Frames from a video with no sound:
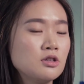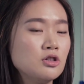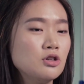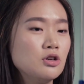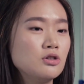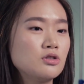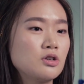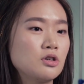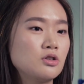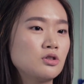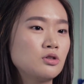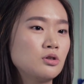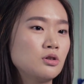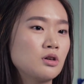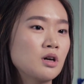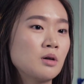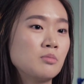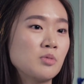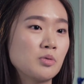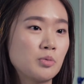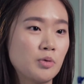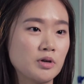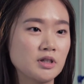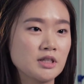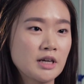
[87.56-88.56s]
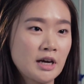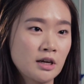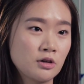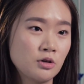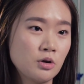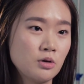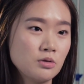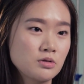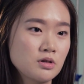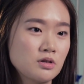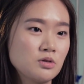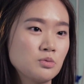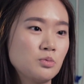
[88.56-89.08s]
use it to come up with
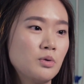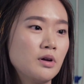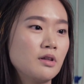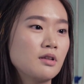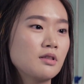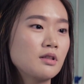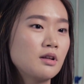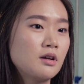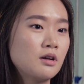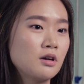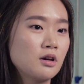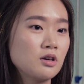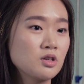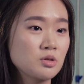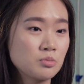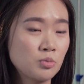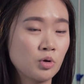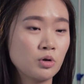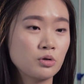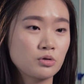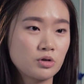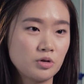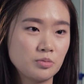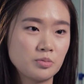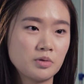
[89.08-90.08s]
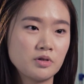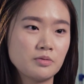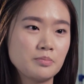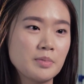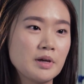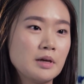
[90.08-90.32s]
diagnosis with a small group of